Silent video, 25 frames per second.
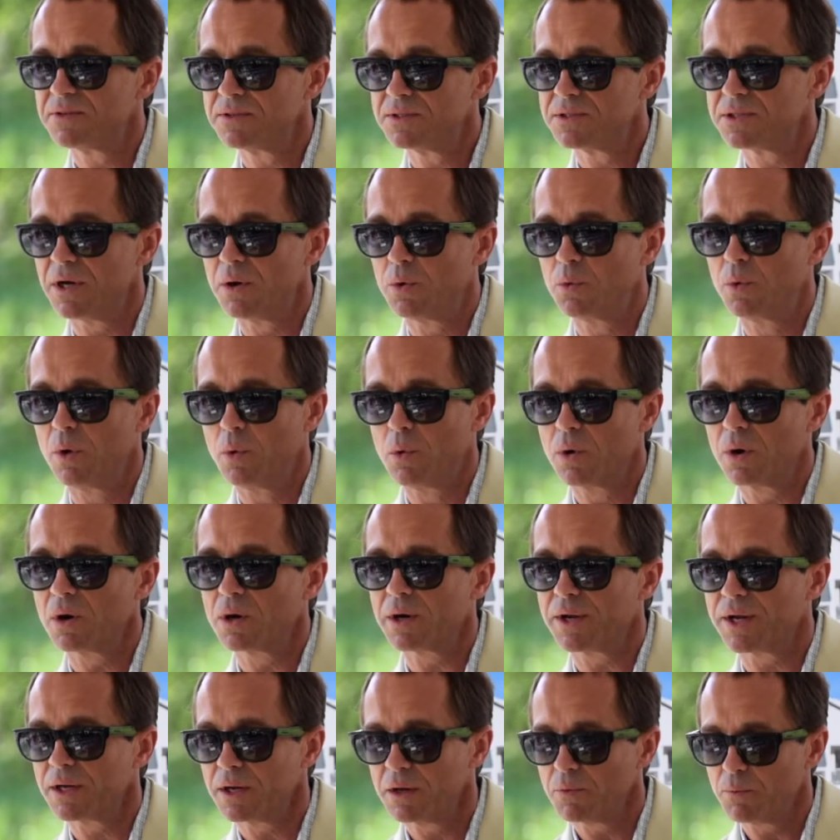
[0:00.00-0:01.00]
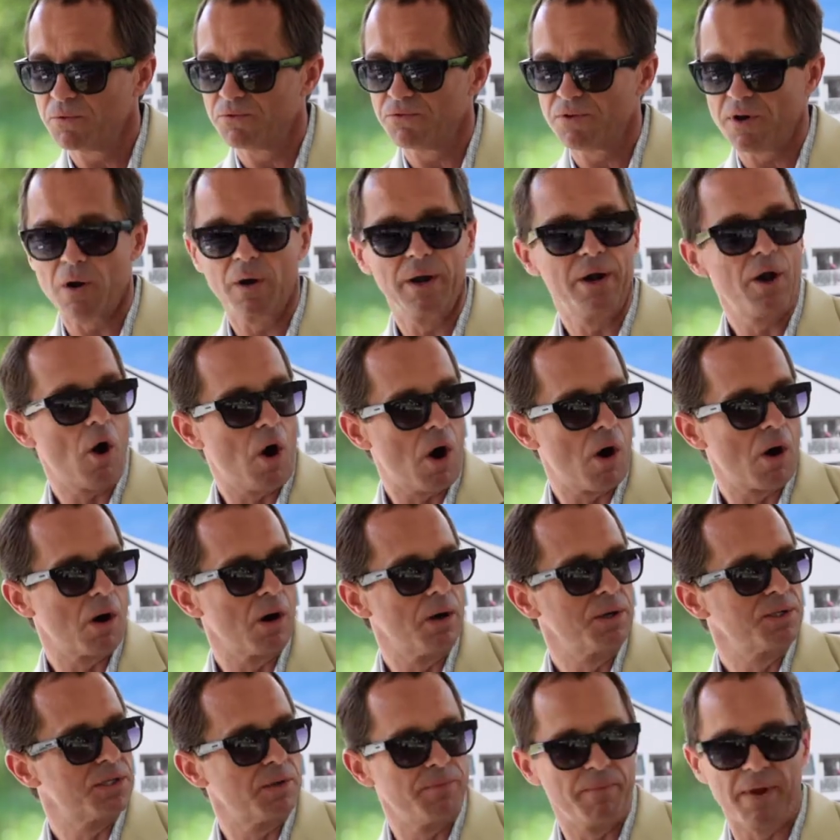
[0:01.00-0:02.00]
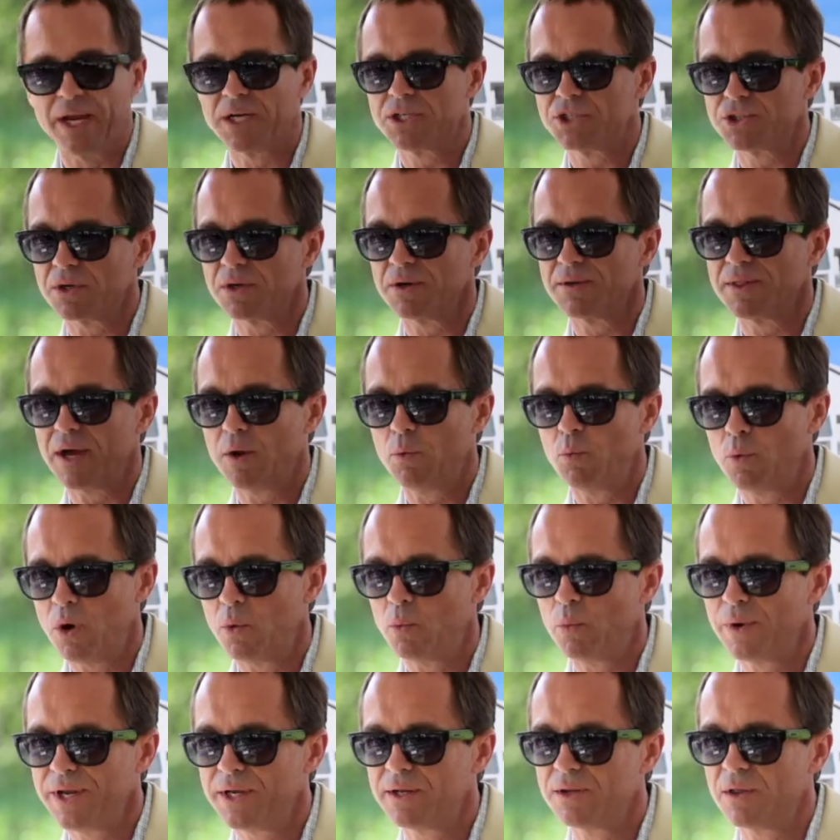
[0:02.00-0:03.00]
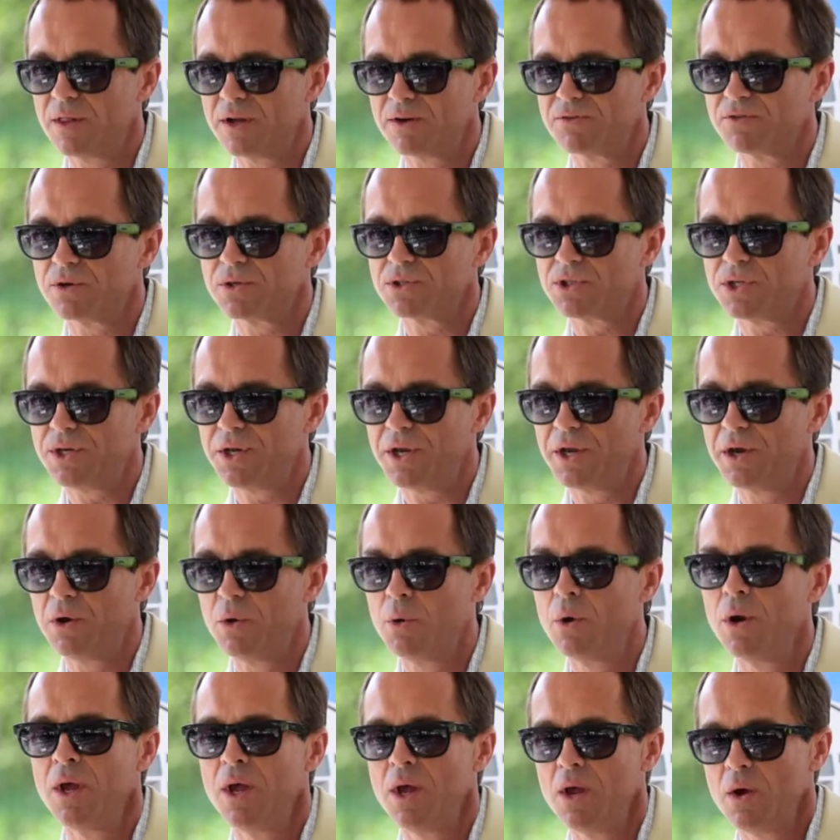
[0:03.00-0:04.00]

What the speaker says: So we'll work very hard to make sure that what we deliver to you,